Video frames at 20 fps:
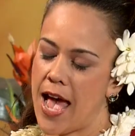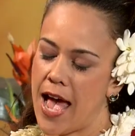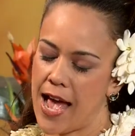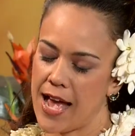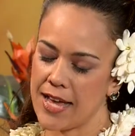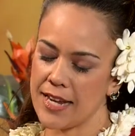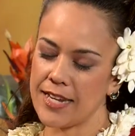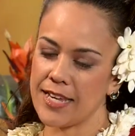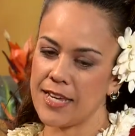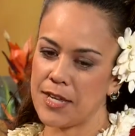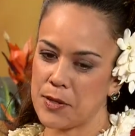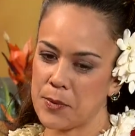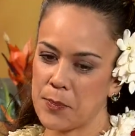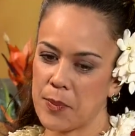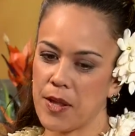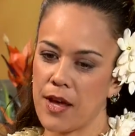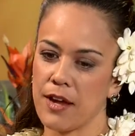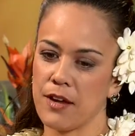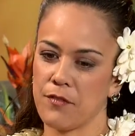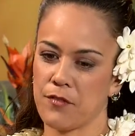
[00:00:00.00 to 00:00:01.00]
And in
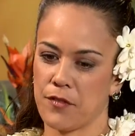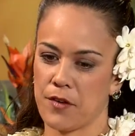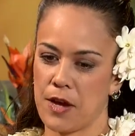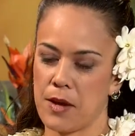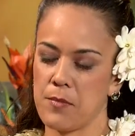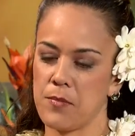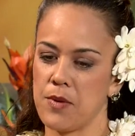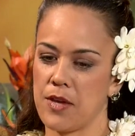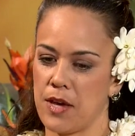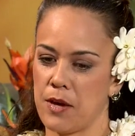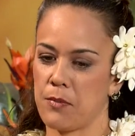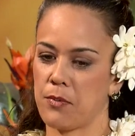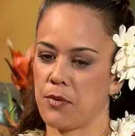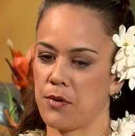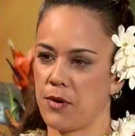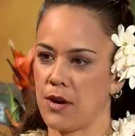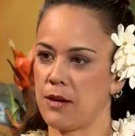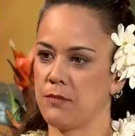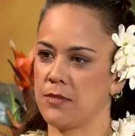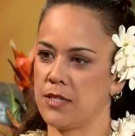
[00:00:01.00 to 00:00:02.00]
applying for MBA
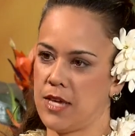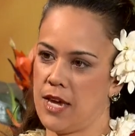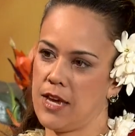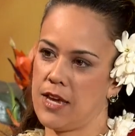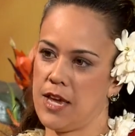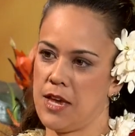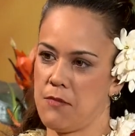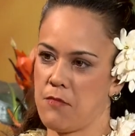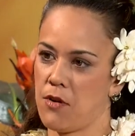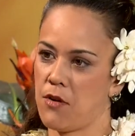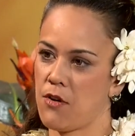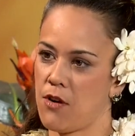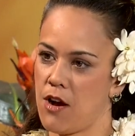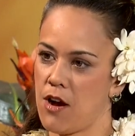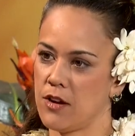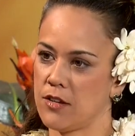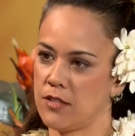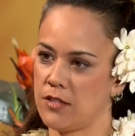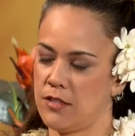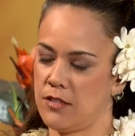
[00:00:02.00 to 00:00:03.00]
programs, I came
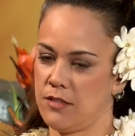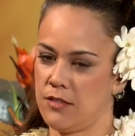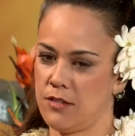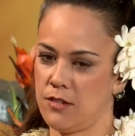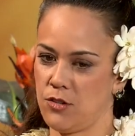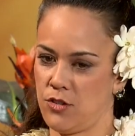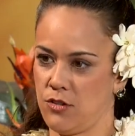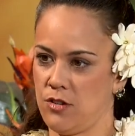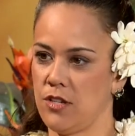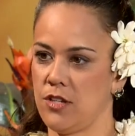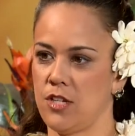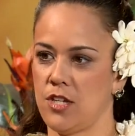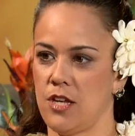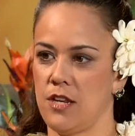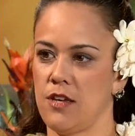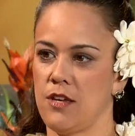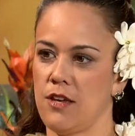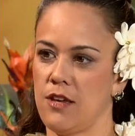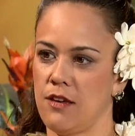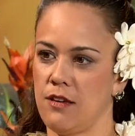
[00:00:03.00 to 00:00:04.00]
across the joint
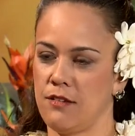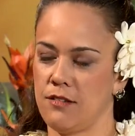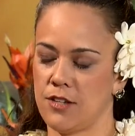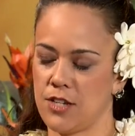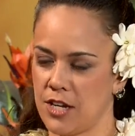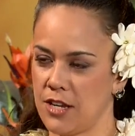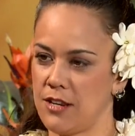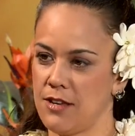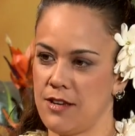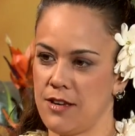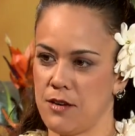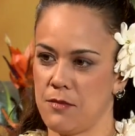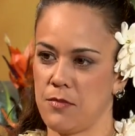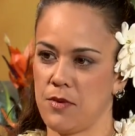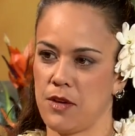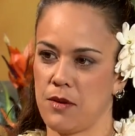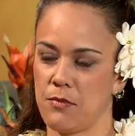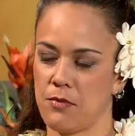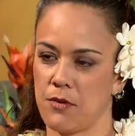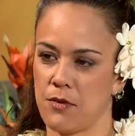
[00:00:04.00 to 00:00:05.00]
JD, JD
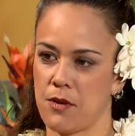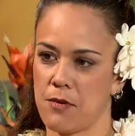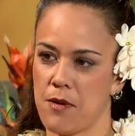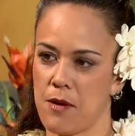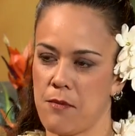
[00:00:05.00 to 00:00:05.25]
MBA program